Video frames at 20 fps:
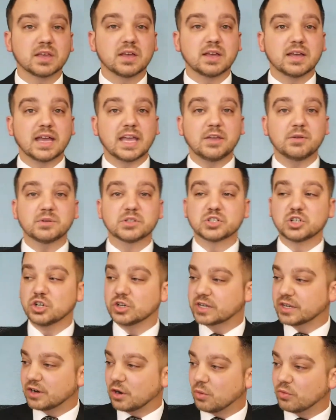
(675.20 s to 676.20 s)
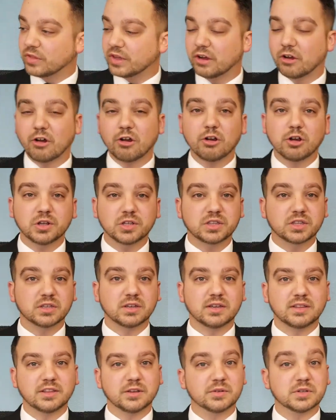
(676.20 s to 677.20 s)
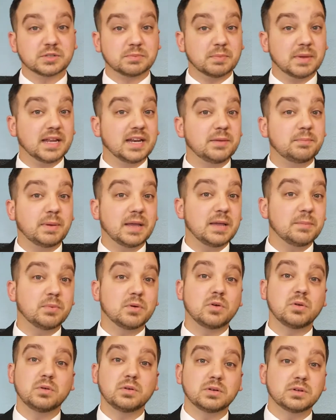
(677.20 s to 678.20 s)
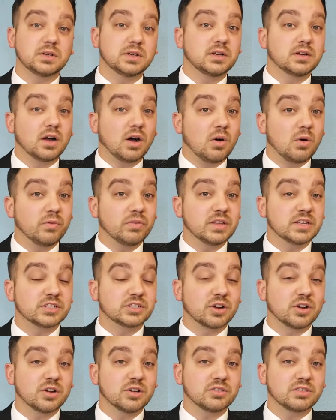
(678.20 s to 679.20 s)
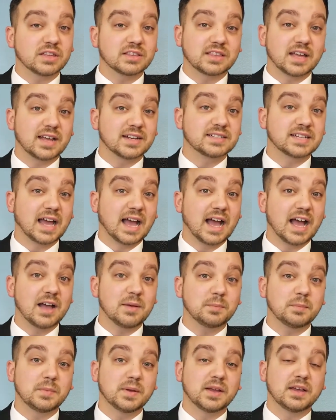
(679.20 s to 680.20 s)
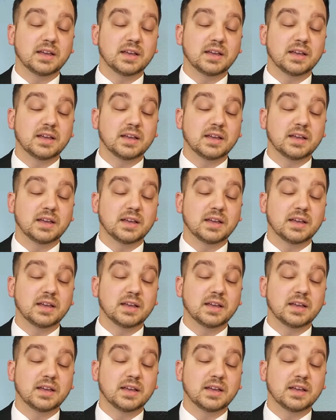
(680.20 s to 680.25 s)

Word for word: He was looking on the earth, and there was many people on this earth at that time,